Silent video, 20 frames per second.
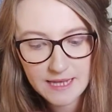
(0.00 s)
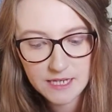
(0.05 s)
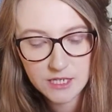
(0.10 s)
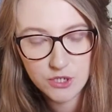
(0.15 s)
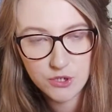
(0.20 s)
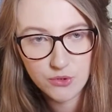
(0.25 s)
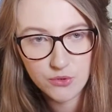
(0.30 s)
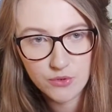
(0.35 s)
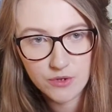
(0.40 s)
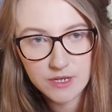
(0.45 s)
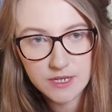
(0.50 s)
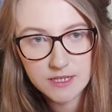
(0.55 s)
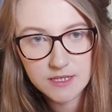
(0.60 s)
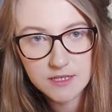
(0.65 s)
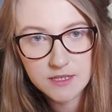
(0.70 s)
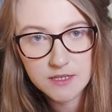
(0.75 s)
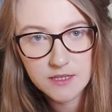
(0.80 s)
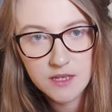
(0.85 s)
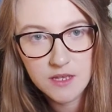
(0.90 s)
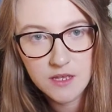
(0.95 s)

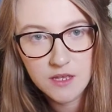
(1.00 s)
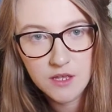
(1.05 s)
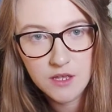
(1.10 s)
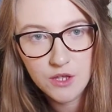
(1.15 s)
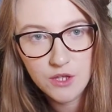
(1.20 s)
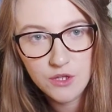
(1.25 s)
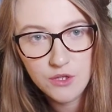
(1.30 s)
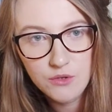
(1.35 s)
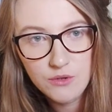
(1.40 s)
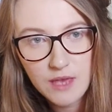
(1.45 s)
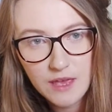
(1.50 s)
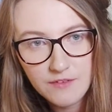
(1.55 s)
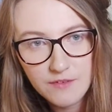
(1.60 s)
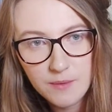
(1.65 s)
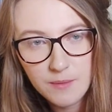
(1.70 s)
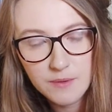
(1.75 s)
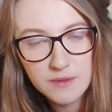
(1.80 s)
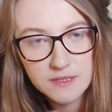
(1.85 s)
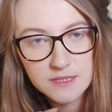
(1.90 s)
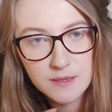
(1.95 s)
Taurus. You gave
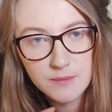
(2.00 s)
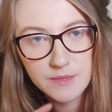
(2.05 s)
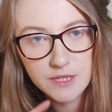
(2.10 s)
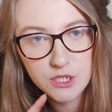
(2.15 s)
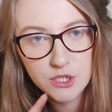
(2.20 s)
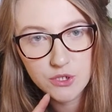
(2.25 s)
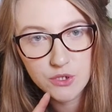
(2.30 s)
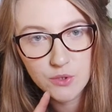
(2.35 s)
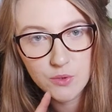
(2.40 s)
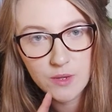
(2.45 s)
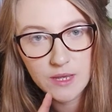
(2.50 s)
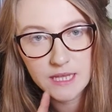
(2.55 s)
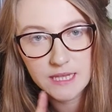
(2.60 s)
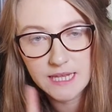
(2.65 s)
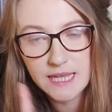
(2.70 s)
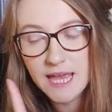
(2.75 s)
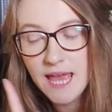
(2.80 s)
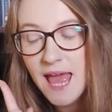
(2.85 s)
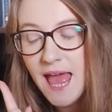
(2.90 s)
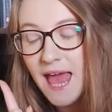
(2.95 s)
up on something too
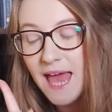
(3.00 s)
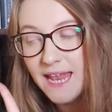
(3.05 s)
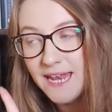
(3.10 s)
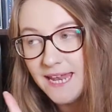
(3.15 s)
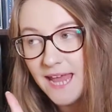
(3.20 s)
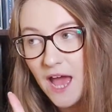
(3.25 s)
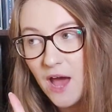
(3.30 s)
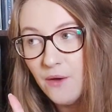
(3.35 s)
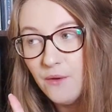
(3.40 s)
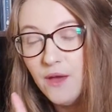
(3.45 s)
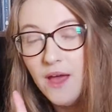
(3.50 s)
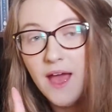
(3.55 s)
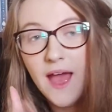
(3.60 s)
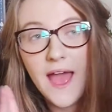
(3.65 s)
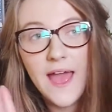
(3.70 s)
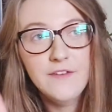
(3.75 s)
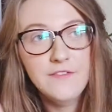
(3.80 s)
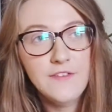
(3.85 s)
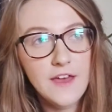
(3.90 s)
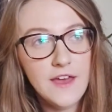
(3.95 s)
quickly. Now,
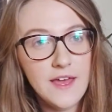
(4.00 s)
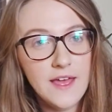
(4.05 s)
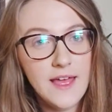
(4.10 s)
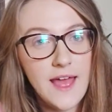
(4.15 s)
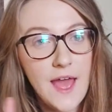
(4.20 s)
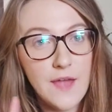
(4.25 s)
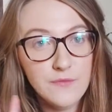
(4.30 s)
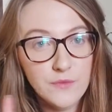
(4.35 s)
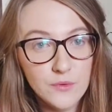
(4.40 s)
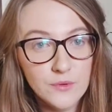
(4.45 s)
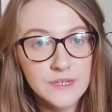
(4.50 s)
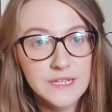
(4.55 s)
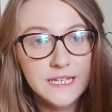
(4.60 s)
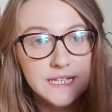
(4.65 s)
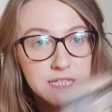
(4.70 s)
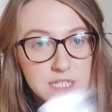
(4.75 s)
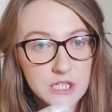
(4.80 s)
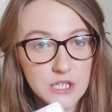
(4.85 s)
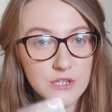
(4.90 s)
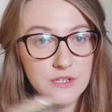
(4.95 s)
if everyone
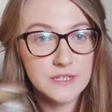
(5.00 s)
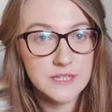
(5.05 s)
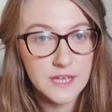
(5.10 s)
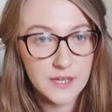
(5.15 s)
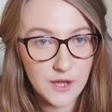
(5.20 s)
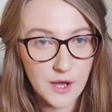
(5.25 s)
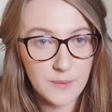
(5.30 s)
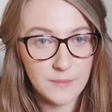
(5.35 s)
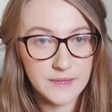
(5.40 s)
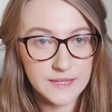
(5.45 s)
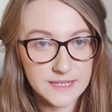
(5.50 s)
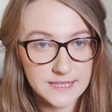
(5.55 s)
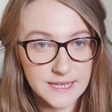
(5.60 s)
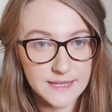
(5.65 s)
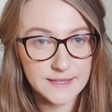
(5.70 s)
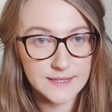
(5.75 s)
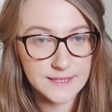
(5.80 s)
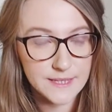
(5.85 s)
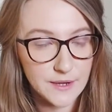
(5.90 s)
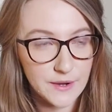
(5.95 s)
needs to use their common
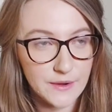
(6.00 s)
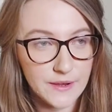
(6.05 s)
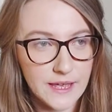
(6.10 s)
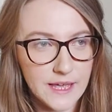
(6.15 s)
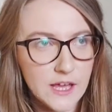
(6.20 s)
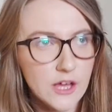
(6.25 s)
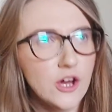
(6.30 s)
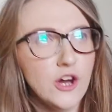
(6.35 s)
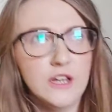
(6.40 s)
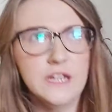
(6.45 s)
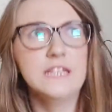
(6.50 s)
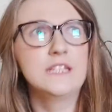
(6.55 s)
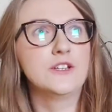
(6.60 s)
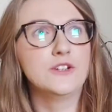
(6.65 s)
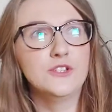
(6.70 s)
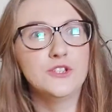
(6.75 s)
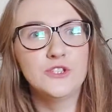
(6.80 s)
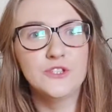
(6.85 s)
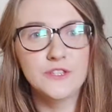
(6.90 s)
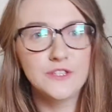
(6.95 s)
sense here, okay? God, it's gone.
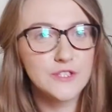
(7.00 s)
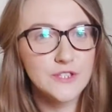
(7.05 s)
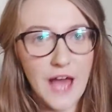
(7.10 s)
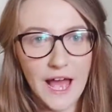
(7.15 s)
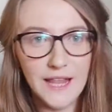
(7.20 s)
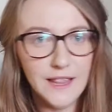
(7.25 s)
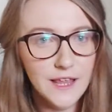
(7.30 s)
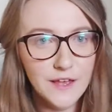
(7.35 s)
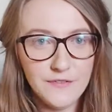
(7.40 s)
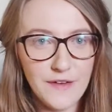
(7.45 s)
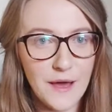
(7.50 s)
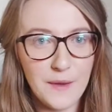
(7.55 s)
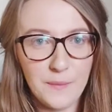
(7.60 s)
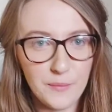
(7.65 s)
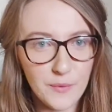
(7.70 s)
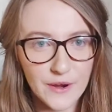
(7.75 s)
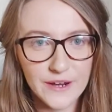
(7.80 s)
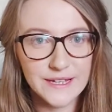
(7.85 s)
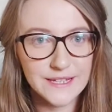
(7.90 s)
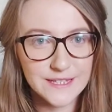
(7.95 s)
So I love how
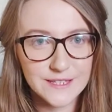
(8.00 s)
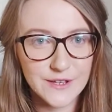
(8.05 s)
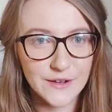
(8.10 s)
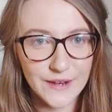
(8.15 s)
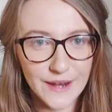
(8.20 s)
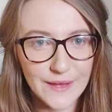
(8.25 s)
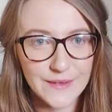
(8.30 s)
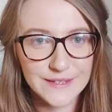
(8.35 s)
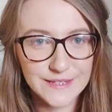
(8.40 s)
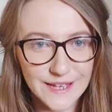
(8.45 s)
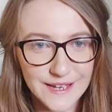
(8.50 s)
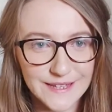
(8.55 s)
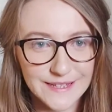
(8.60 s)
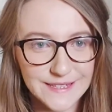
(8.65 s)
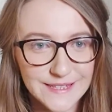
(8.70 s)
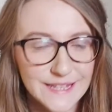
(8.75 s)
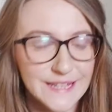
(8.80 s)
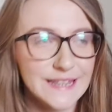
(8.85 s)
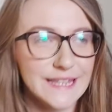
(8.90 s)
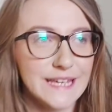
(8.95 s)
bright it's gone outside
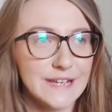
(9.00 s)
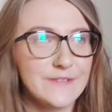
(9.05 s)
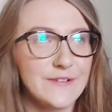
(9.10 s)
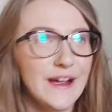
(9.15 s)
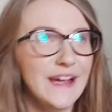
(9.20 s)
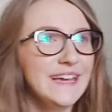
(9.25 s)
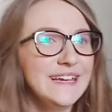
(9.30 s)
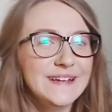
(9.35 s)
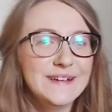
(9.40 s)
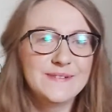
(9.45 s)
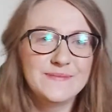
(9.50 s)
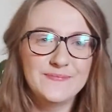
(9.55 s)
suddenly, right?